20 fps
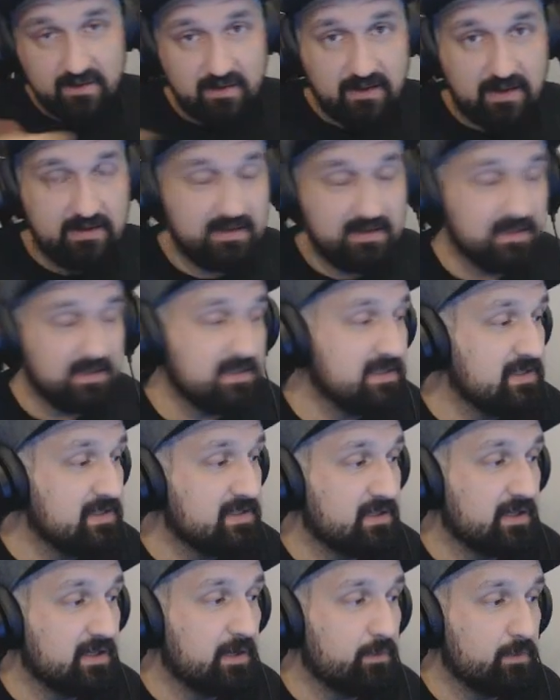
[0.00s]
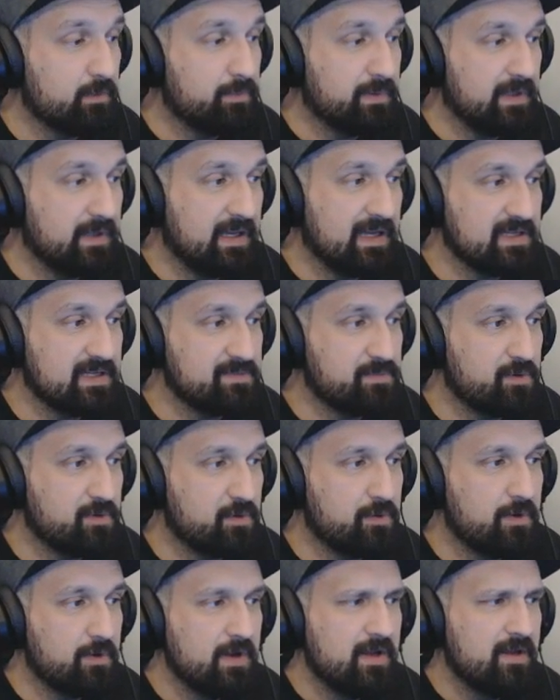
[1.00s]
uh, next season I will play
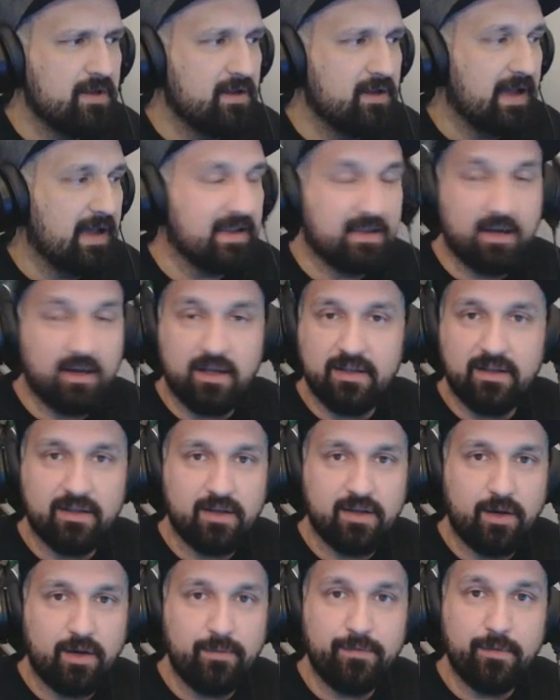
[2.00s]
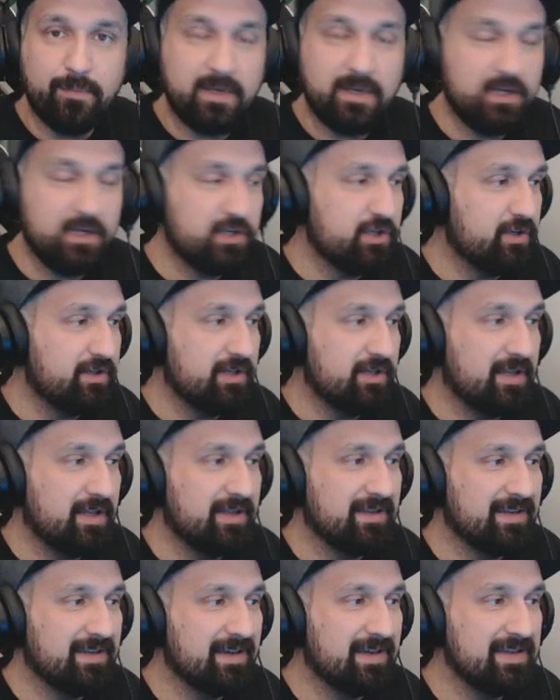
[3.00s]
X-Bow. I got confirmation
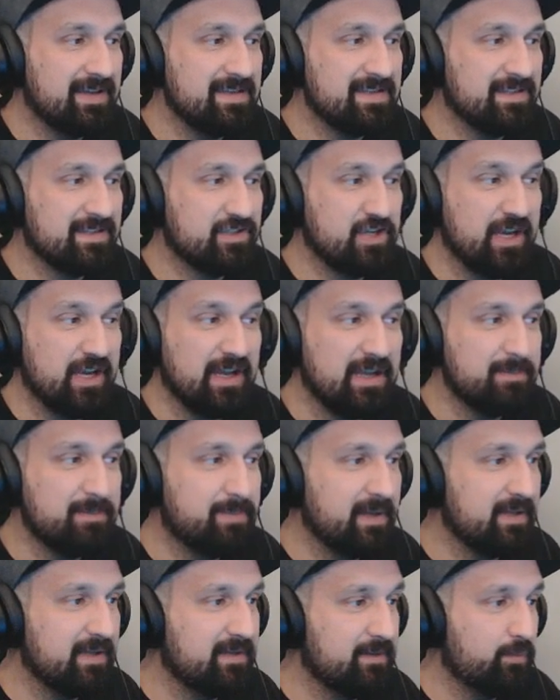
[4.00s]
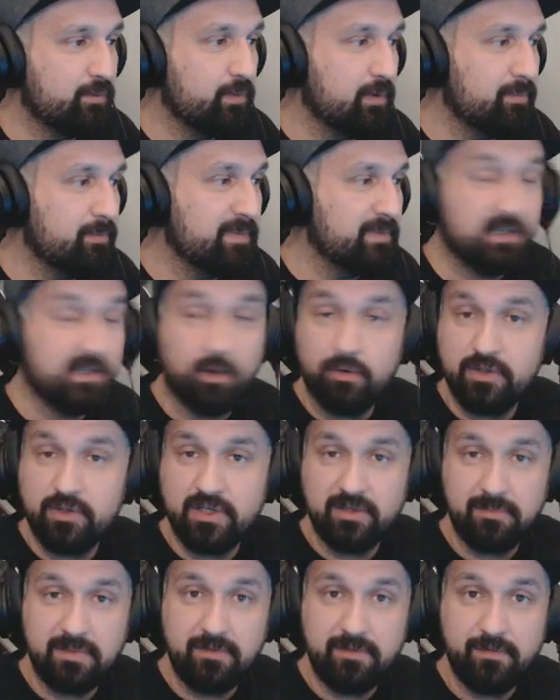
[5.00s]
guys, Jedi Ben will be
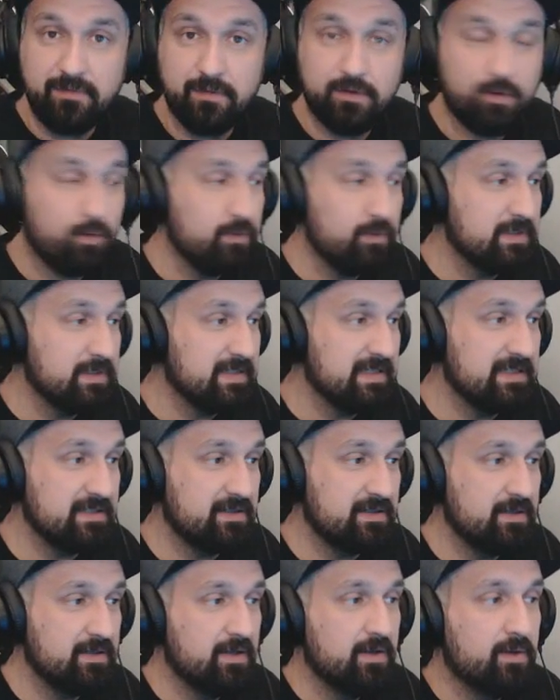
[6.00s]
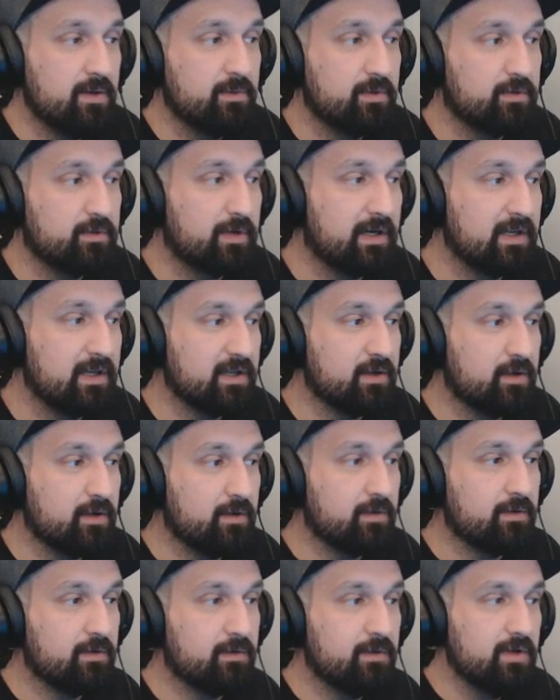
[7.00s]
coaching me for the whole season. We'll try to
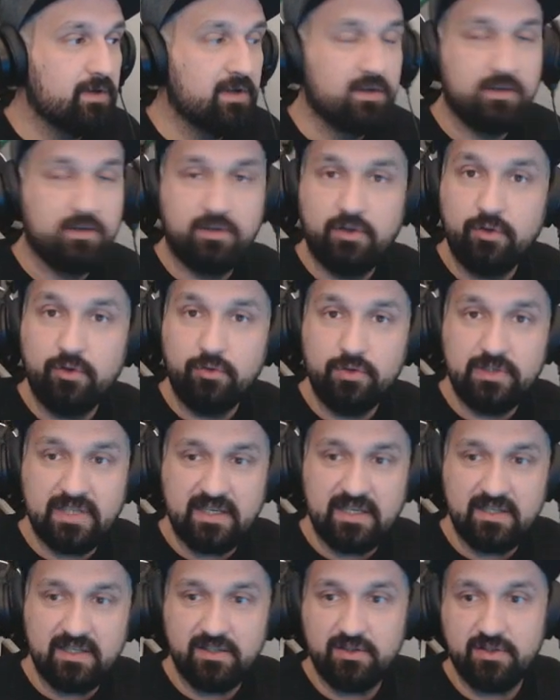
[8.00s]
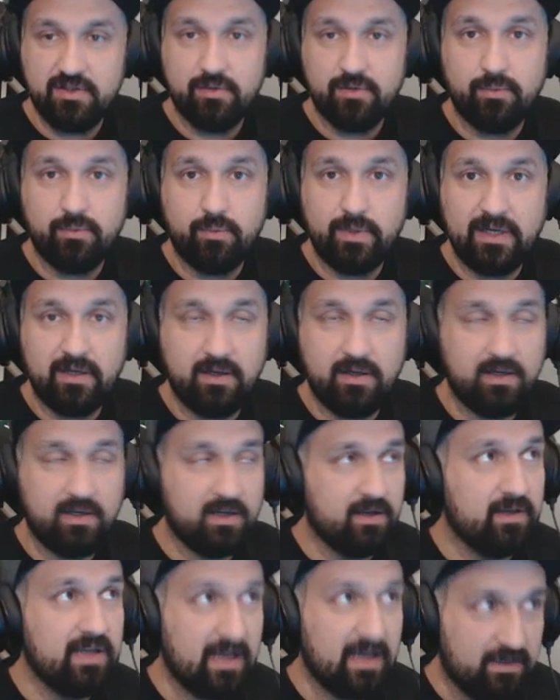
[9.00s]
go two sessions a week,
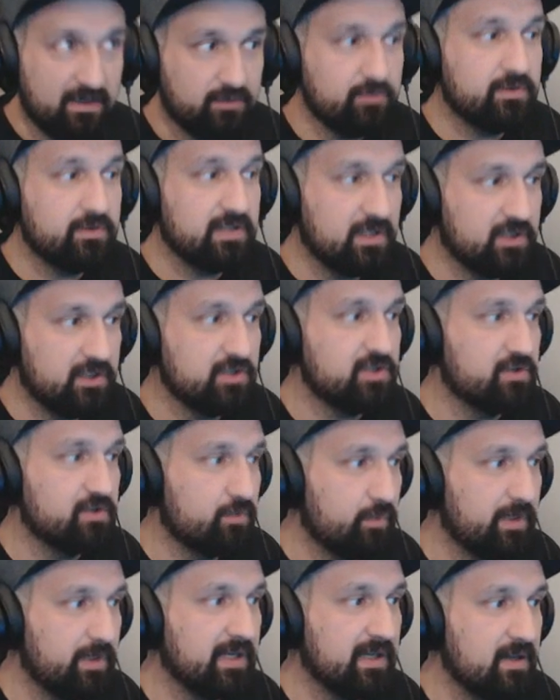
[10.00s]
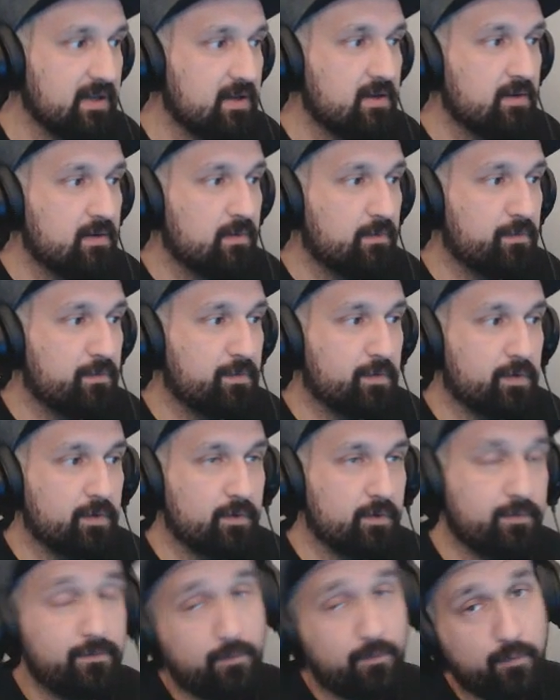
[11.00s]
yeah, two sessions a week
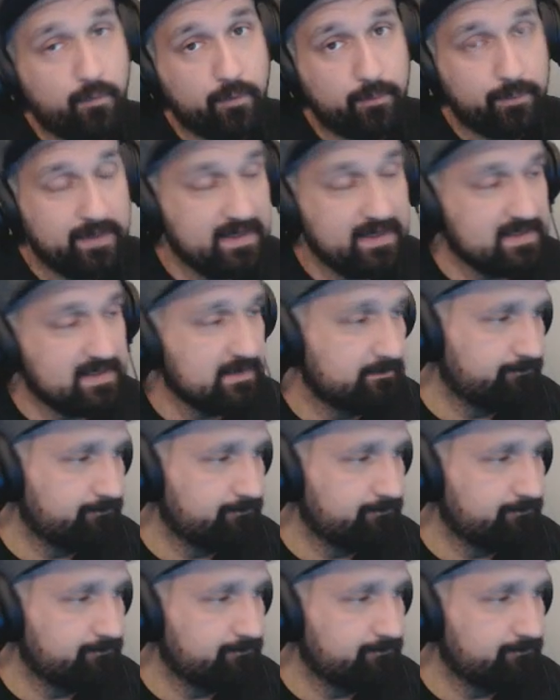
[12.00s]
for four weeks,